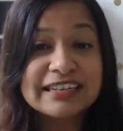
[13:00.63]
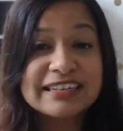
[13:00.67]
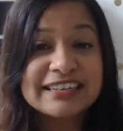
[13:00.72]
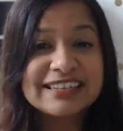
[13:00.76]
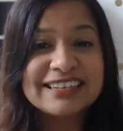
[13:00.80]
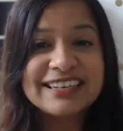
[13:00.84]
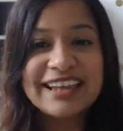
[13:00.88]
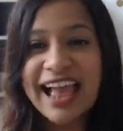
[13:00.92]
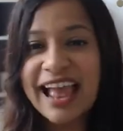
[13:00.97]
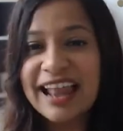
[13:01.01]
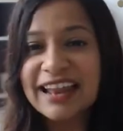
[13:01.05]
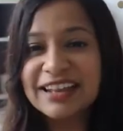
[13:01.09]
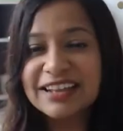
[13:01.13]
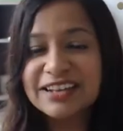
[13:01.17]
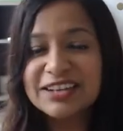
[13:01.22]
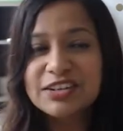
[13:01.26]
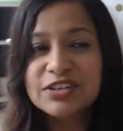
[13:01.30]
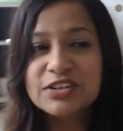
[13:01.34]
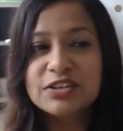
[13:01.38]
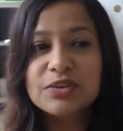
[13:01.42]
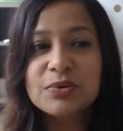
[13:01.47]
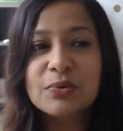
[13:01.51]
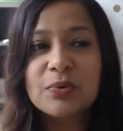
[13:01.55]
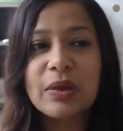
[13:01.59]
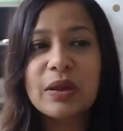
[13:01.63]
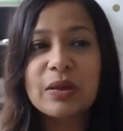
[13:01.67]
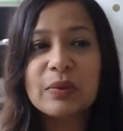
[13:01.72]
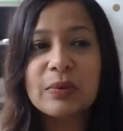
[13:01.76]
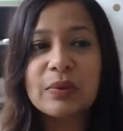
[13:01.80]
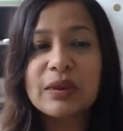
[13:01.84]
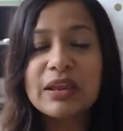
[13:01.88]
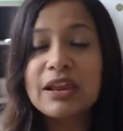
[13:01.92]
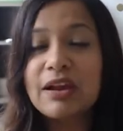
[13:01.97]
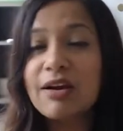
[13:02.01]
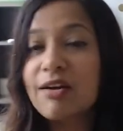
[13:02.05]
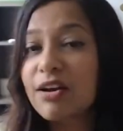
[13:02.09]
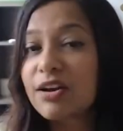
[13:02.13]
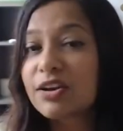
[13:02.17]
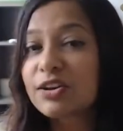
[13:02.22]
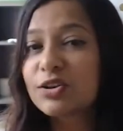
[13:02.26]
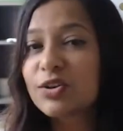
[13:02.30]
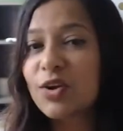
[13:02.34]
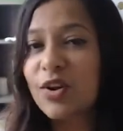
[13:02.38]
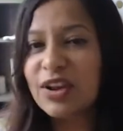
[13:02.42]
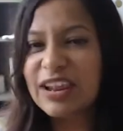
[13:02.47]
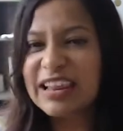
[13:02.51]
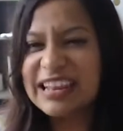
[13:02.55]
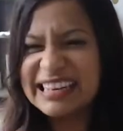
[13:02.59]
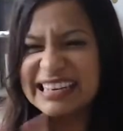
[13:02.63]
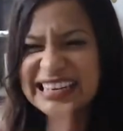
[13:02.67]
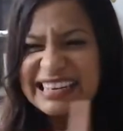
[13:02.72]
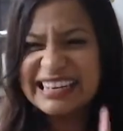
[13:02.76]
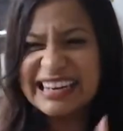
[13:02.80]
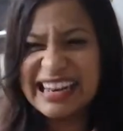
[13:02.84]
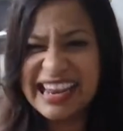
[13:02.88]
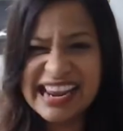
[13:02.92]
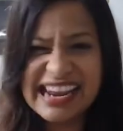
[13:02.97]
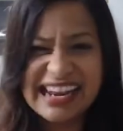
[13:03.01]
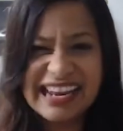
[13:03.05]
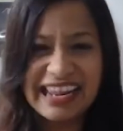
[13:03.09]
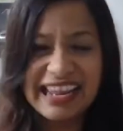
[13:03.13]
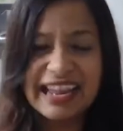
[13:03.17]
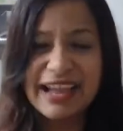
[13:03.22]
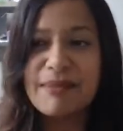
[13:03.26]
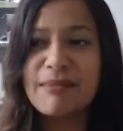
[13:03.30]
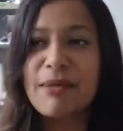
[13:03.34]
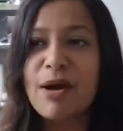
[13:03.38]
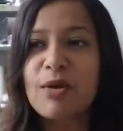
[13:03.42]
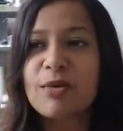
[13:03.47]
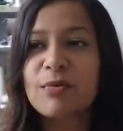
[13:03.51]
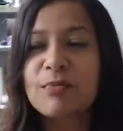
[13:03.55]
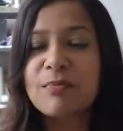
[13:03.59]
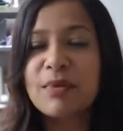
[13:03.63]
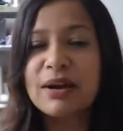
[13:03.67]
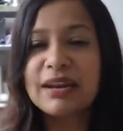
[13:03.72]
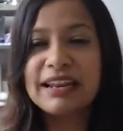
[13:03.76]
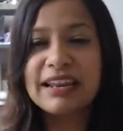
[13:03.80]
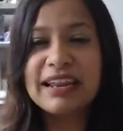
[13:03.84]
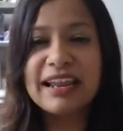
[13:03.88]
challenge where we are talking daily about money